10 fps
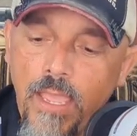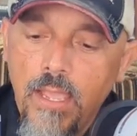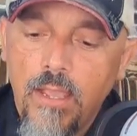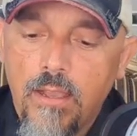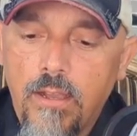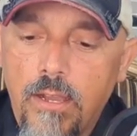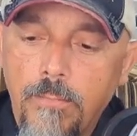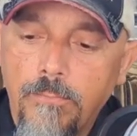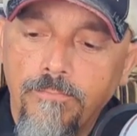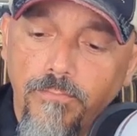
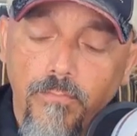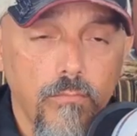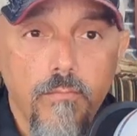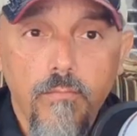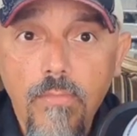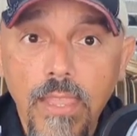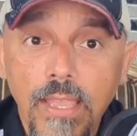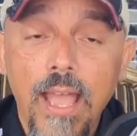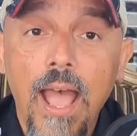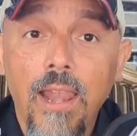
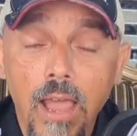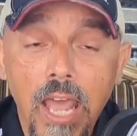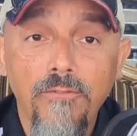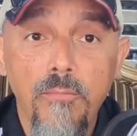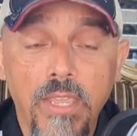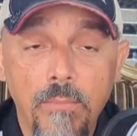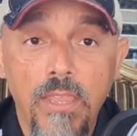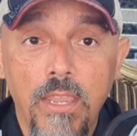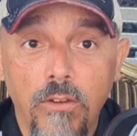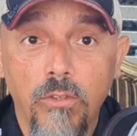A lot of them came
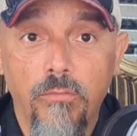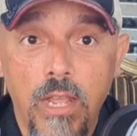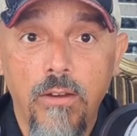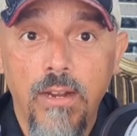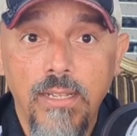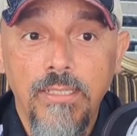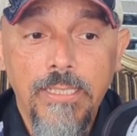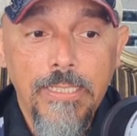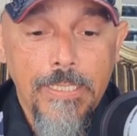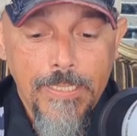here to Florida,
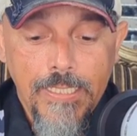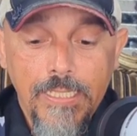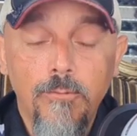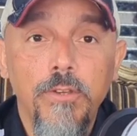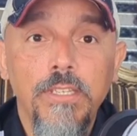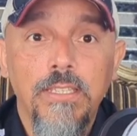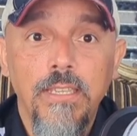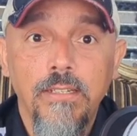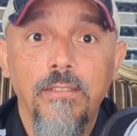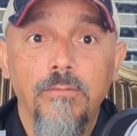and we
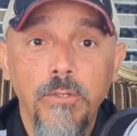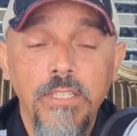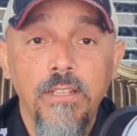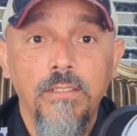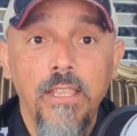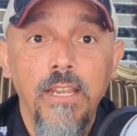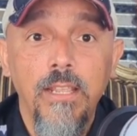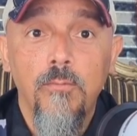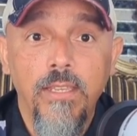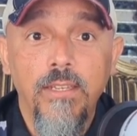still dealing
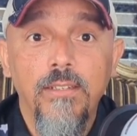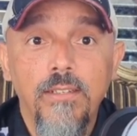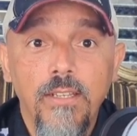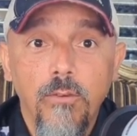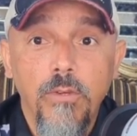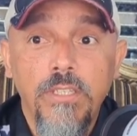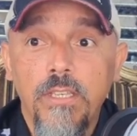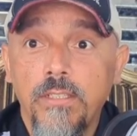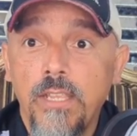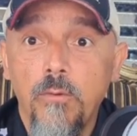with it. We're still
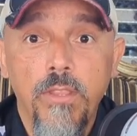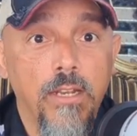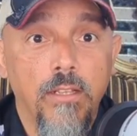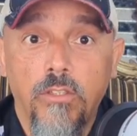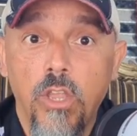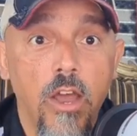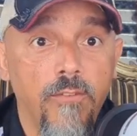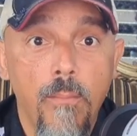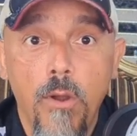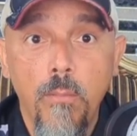dealing with it. A ton of
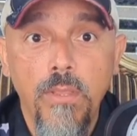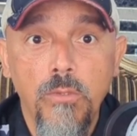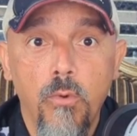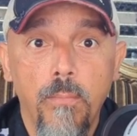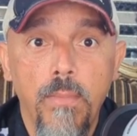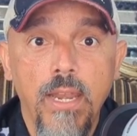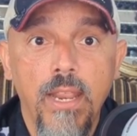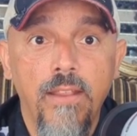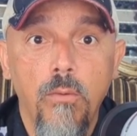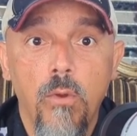apartments were made
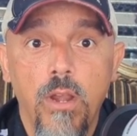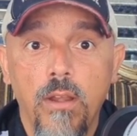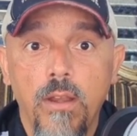everywhere.